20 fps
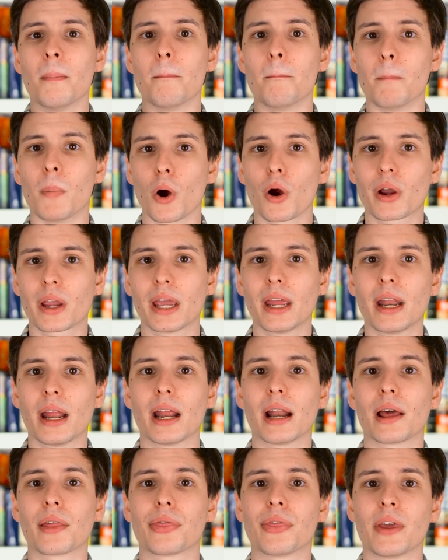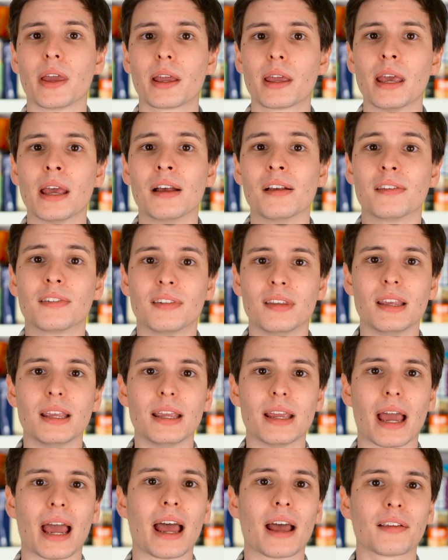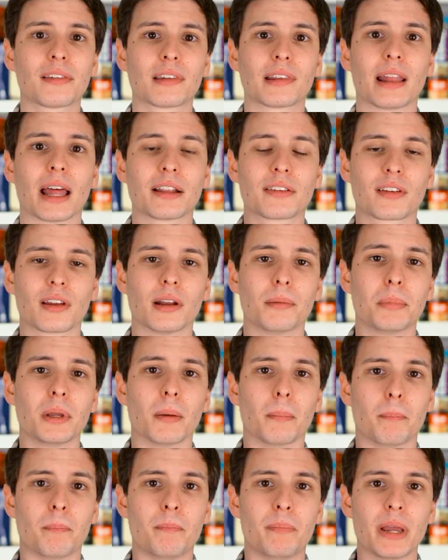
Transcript: market and I think CES that's going to be a